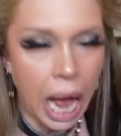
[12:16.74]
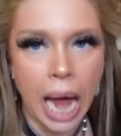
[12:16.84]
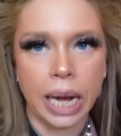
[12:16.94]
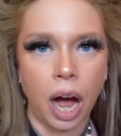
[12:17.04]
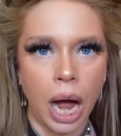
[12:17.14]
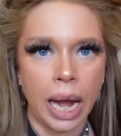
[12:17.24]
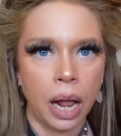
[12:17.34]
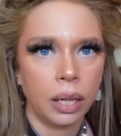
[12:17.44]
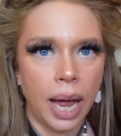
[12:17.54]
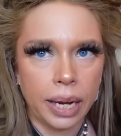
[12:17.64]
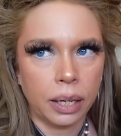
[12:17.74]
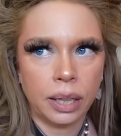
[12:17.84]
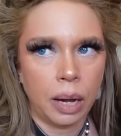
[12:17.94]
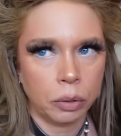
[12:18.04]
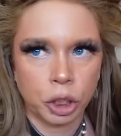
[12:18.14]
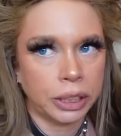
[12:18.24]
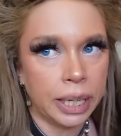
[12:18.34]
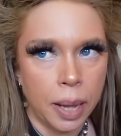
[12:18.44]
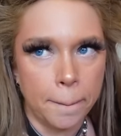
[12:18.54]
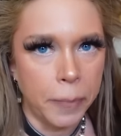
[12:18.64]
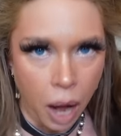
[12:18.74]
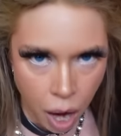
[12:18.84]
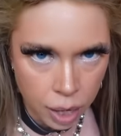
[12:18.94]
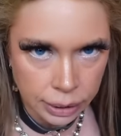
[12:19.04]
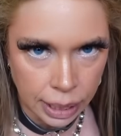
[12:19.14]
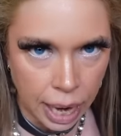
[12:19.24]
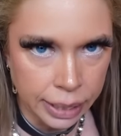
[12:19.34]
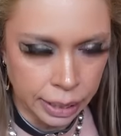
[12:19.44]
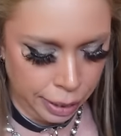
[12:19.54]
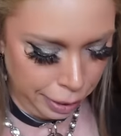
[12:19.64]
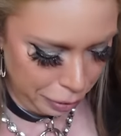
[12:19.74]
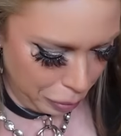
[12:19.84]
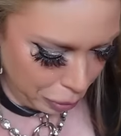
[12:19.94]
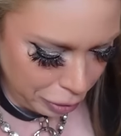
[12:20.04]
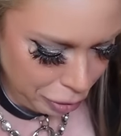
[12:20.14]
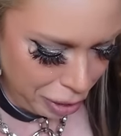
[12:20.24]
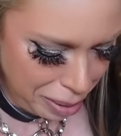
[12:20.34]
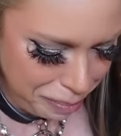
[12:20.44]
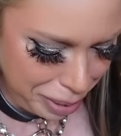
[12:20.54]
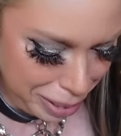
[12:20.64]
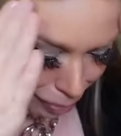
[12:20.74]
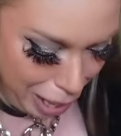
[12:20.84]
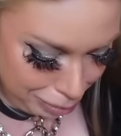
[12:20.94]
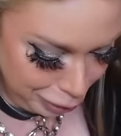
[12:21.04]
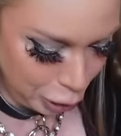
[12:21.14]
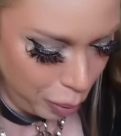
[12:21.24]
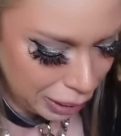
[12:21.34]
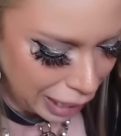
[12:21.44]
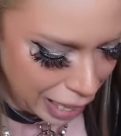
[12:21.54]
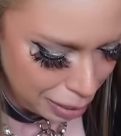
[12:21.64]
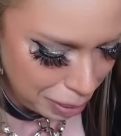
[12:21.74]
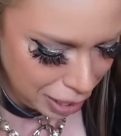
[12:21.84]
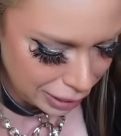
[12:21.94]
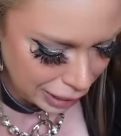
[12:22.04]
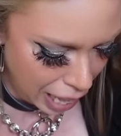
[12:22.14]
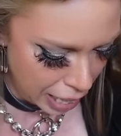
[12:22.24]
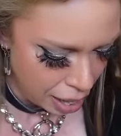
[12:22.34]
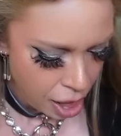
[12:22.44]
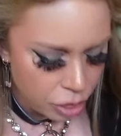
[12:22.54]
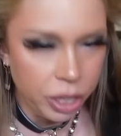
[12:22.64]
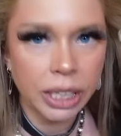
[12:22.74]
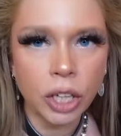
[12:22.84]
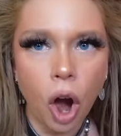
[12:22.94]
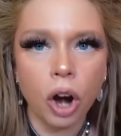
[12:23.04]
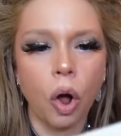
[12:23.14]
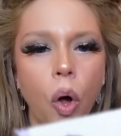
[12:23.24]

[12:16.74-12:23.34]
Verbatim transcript: I got, like they were just in the box, like I didn't order them, but I'm so excited because like these are